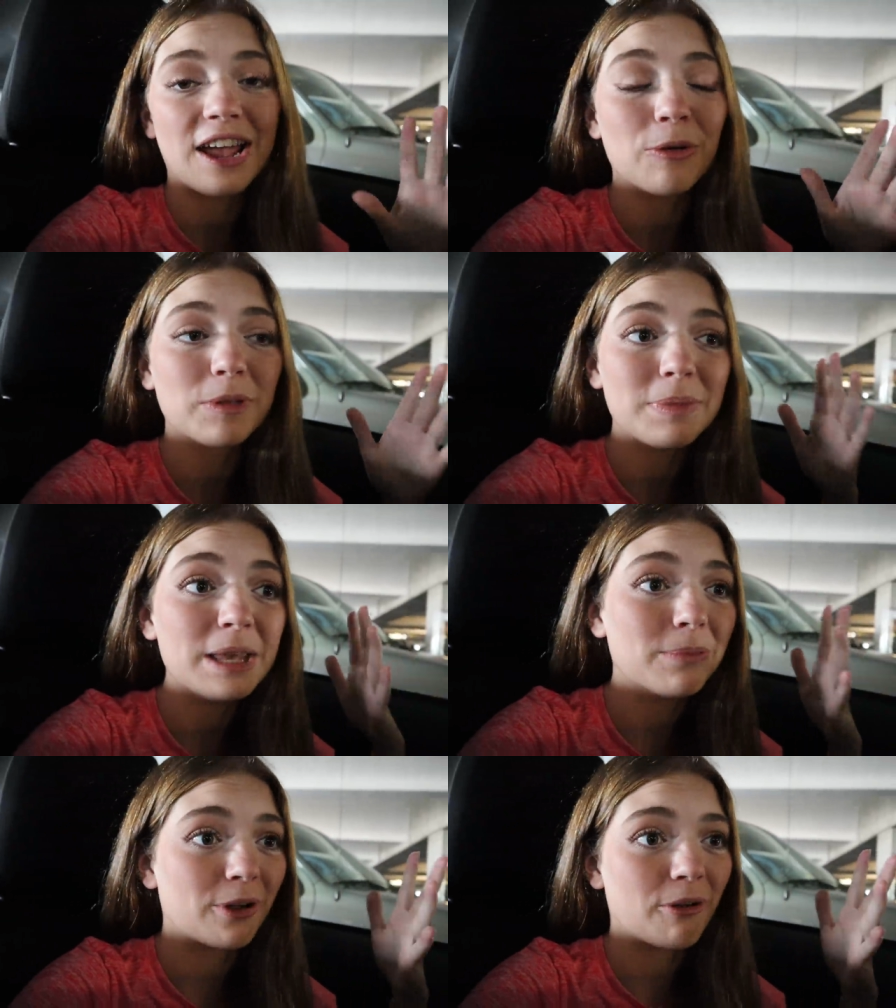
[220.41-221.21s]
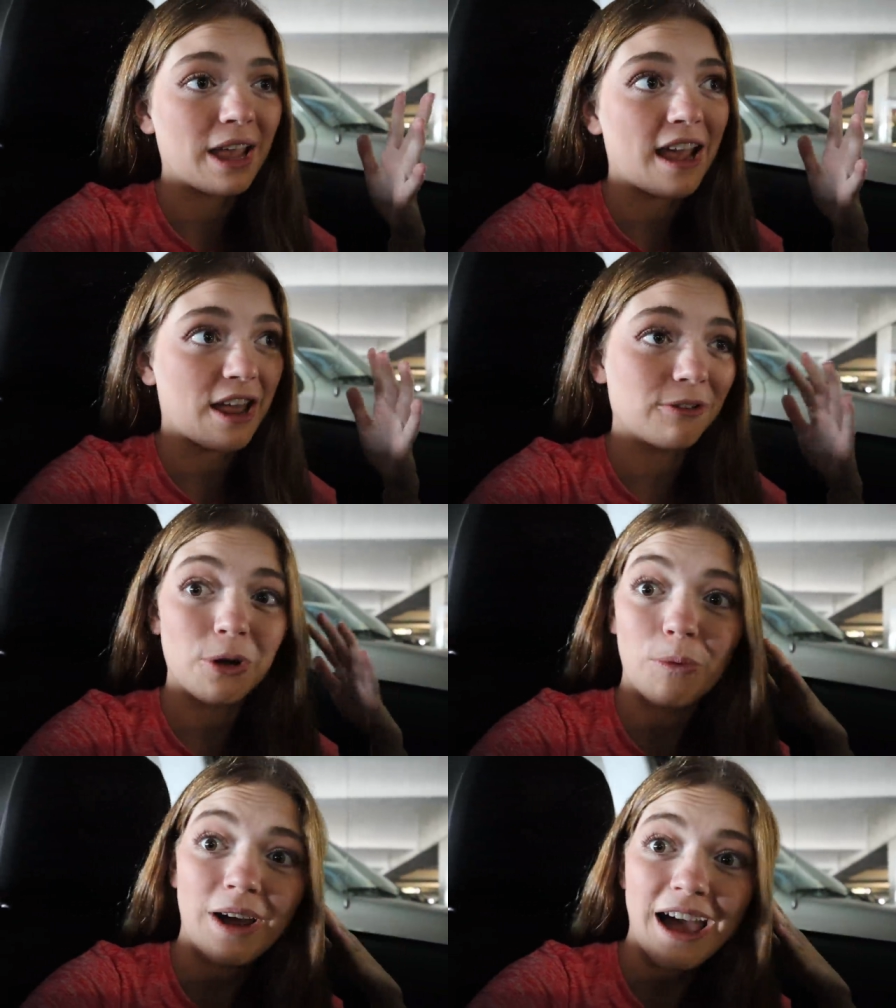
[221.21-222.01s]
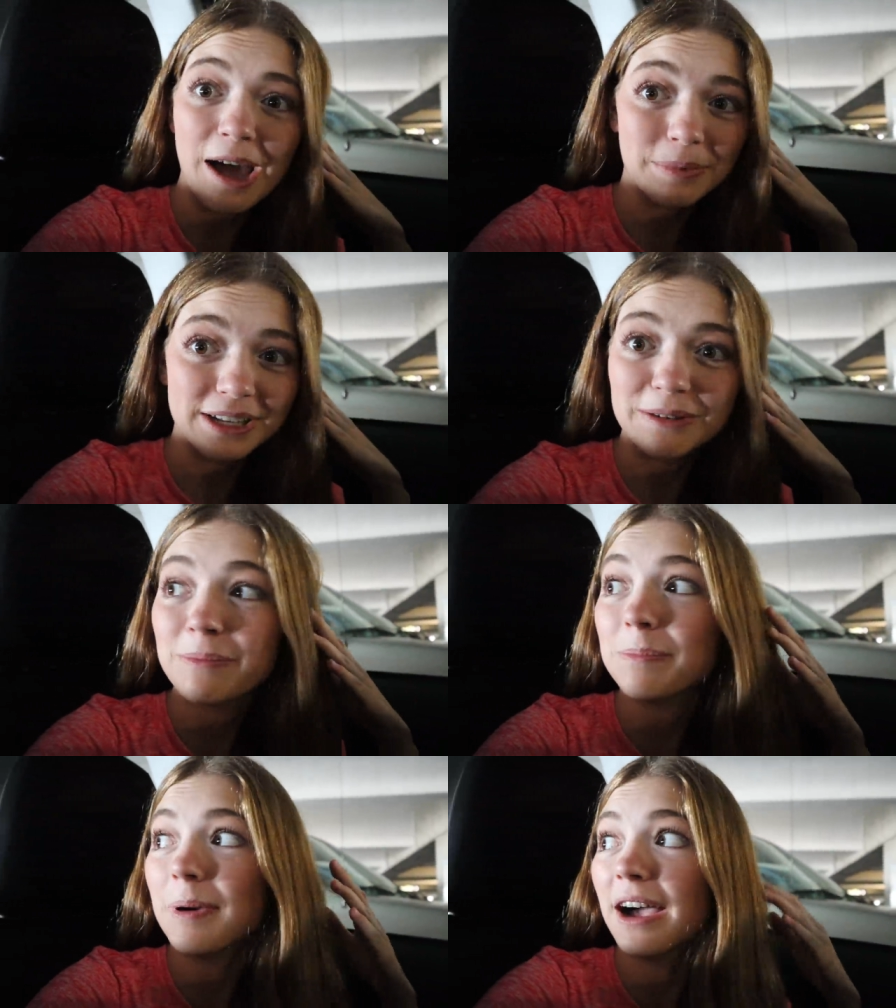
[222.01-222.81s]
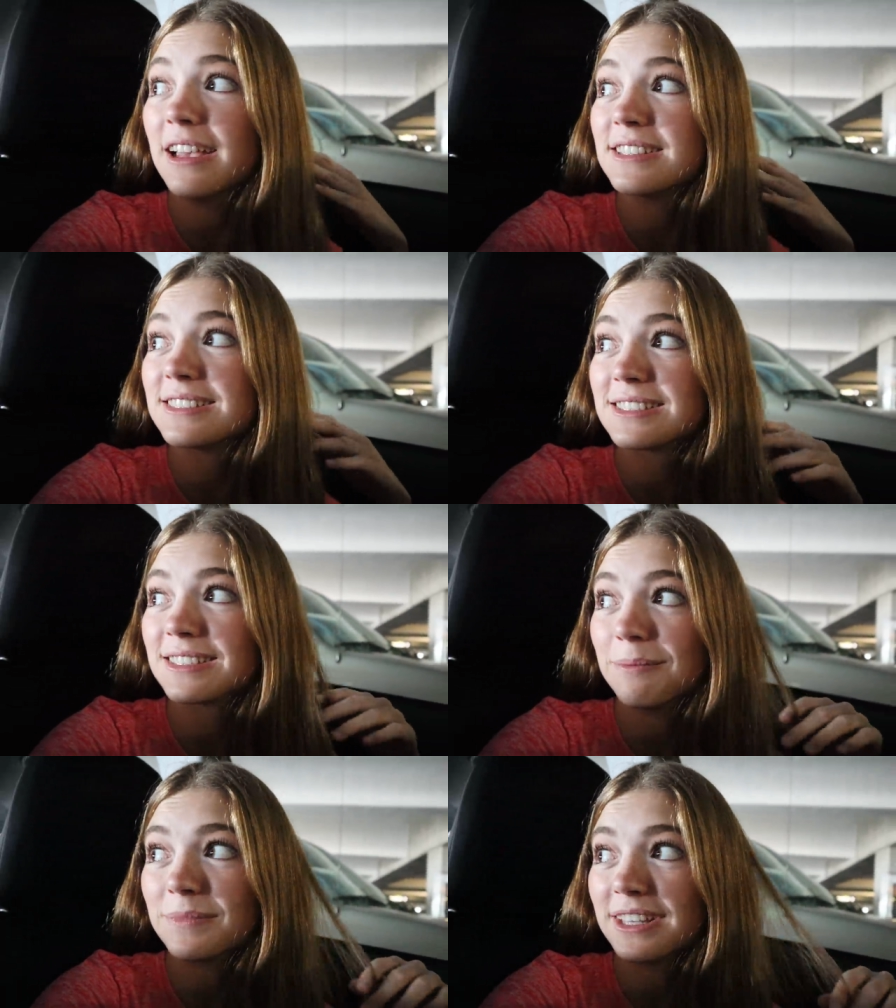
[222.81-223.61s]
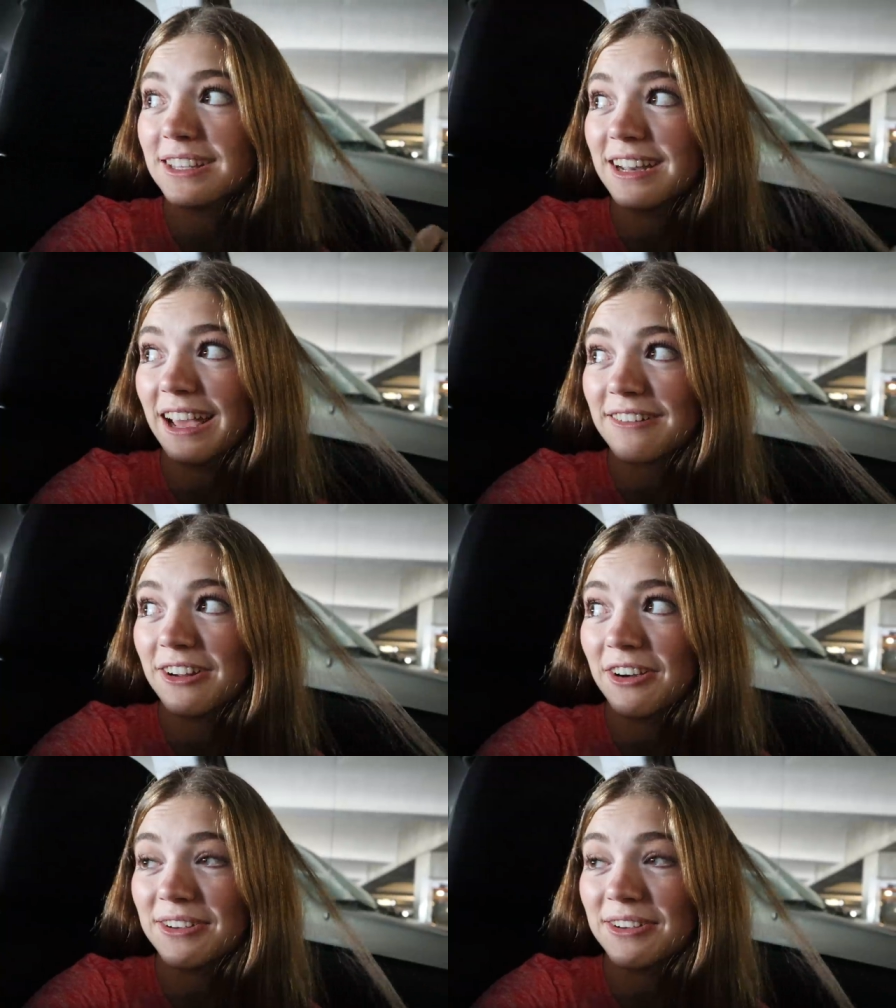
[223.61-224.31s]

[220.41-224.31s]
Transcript: I hope the people are okay. I don't know what happened, but something, I don't know.